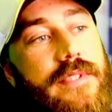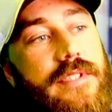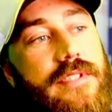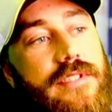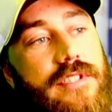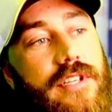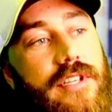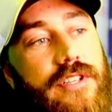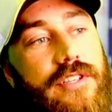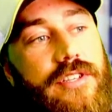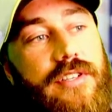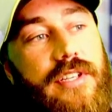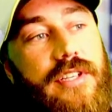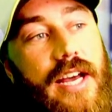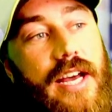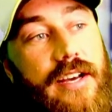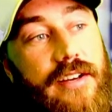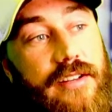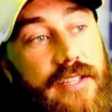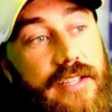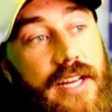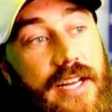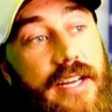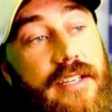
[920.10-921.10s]
So you nail
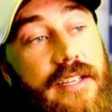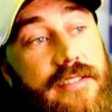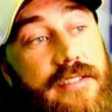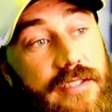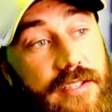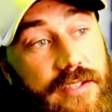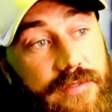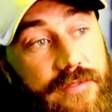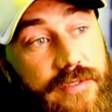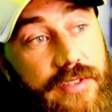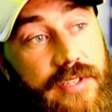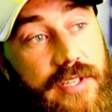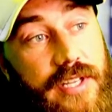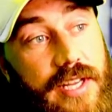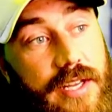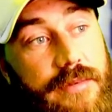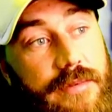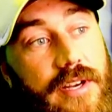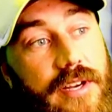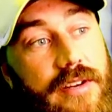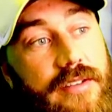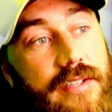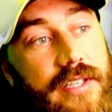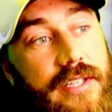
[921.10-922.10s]
that. So if you keep
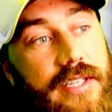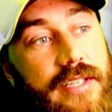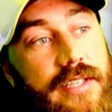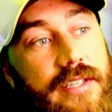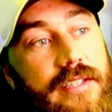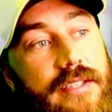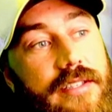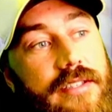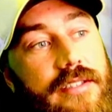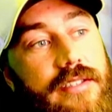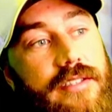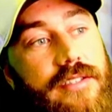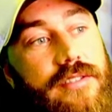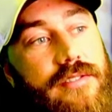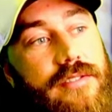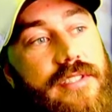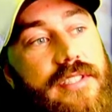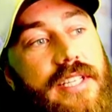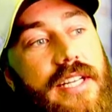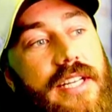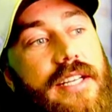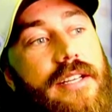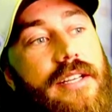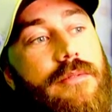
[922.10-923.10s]
going here, you'll
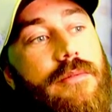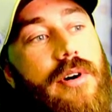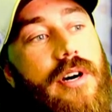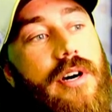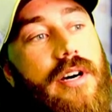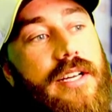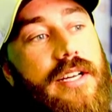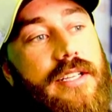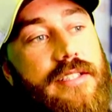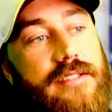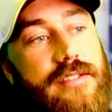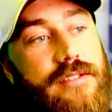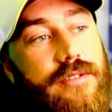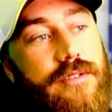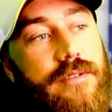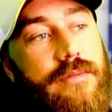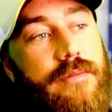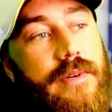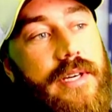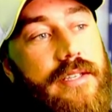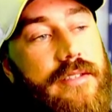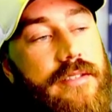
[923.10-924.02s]
see why I scored well.